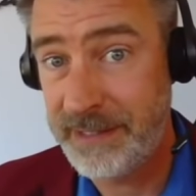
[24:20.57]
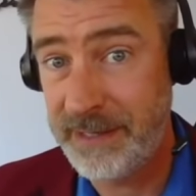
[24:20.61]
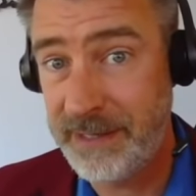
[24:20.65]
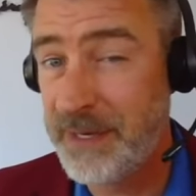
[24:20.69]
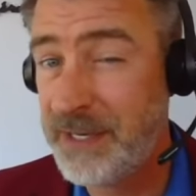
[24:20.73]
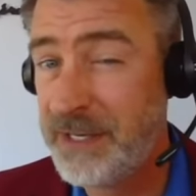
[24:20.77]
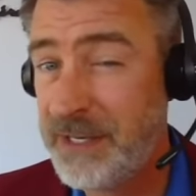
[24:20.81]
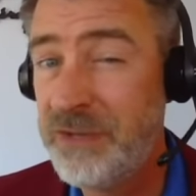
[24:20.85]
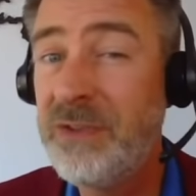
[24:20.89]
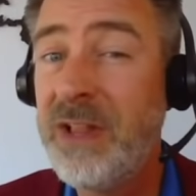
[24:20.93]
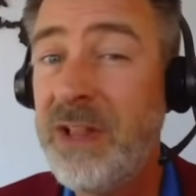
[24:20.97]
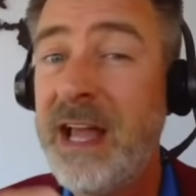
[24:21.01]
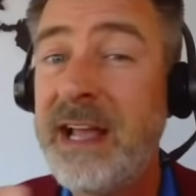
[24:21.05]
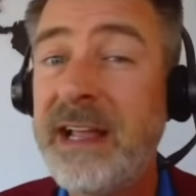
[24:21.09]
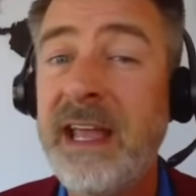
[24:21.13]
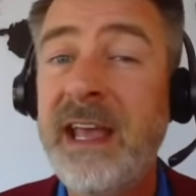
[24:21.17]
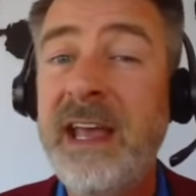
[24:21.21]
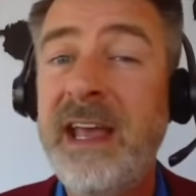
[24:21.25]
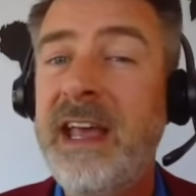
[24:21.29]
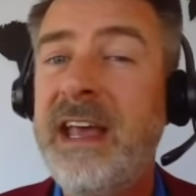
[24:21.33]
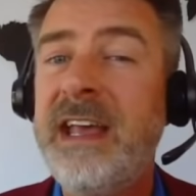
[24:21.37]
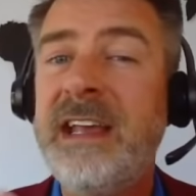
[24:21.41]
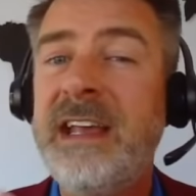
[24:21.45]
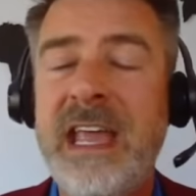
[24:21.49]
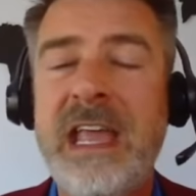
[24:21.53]
I mean, do you like
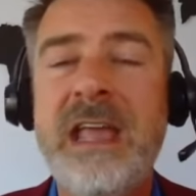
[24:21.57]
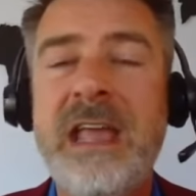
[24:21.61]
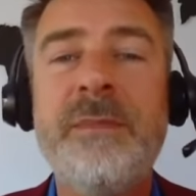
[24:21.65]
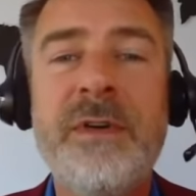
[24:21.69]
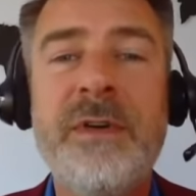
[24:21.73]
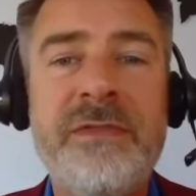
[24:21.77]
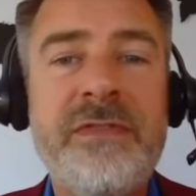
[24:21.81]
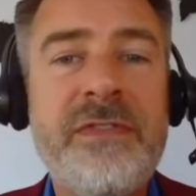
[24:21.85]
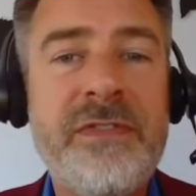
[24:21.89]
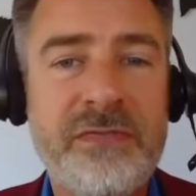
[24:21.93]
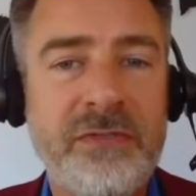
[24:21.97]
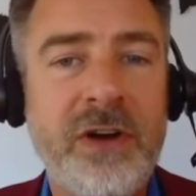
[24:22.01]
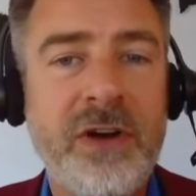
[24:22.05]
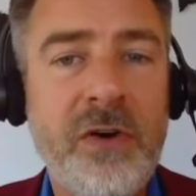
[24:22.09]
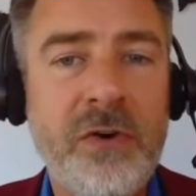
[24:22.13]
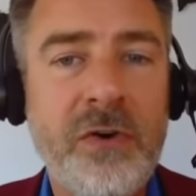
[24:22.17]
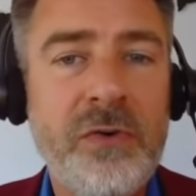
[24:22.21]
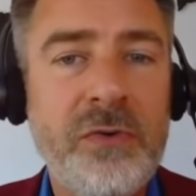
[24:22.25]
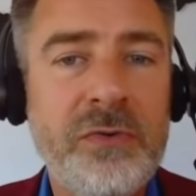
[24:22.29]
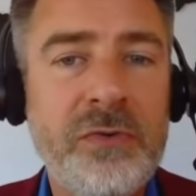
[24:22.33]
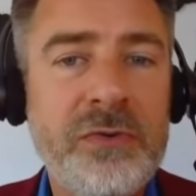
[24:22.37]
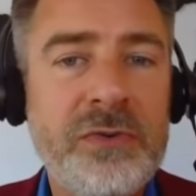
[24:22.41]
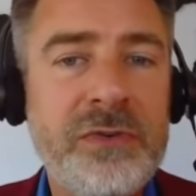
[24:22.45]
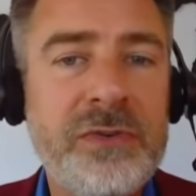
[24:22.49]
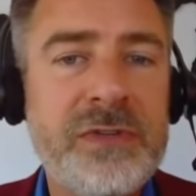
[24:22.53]
Game of
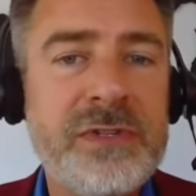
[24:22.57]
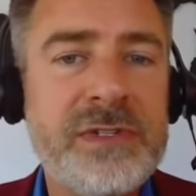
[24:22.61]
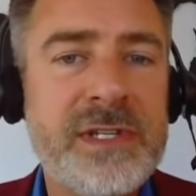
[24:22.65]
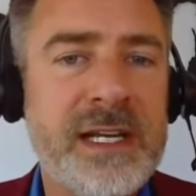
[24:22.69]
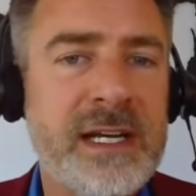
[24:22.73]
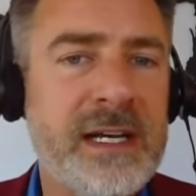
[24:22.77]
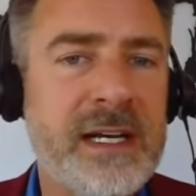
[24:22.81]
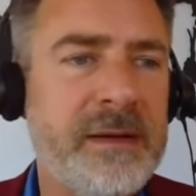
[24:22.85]
Thrones,